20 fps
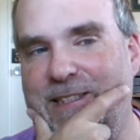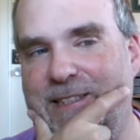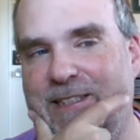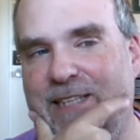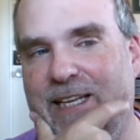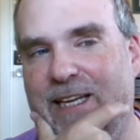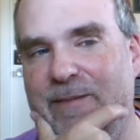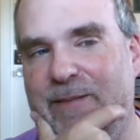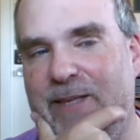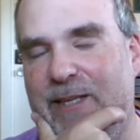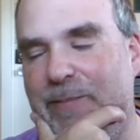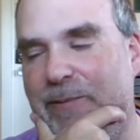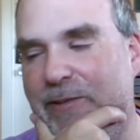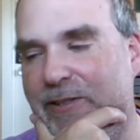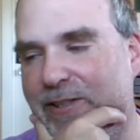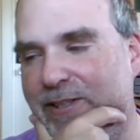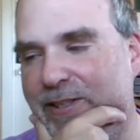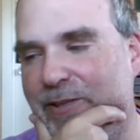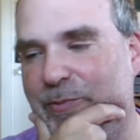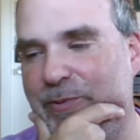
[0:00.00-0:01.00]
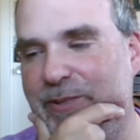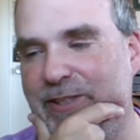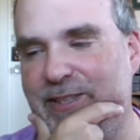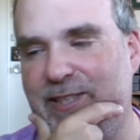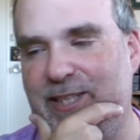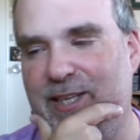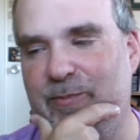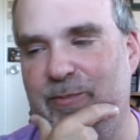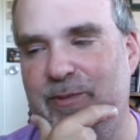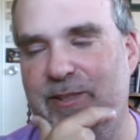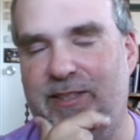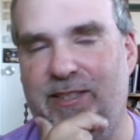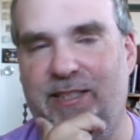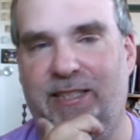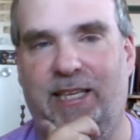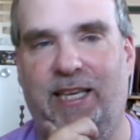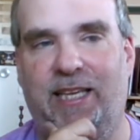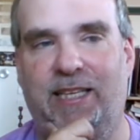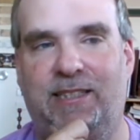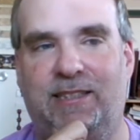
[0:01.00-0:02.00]
then gets beat up
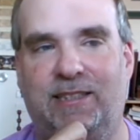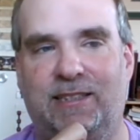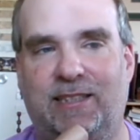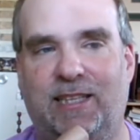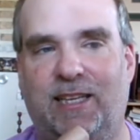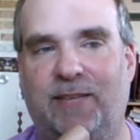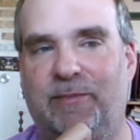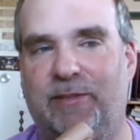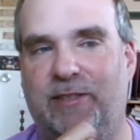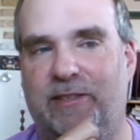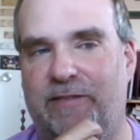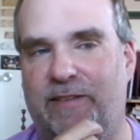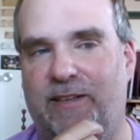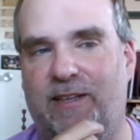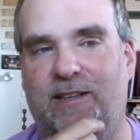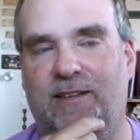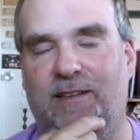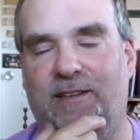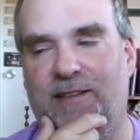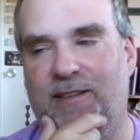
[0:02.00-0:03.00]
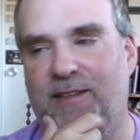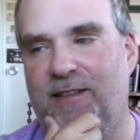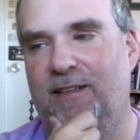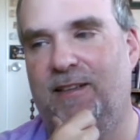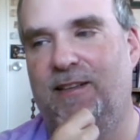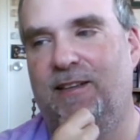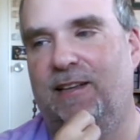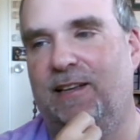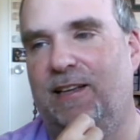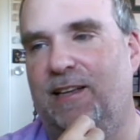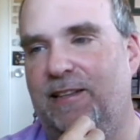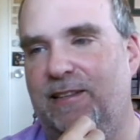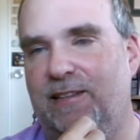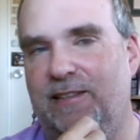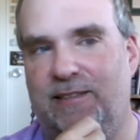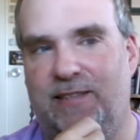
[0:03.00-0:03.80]
in the heel corner.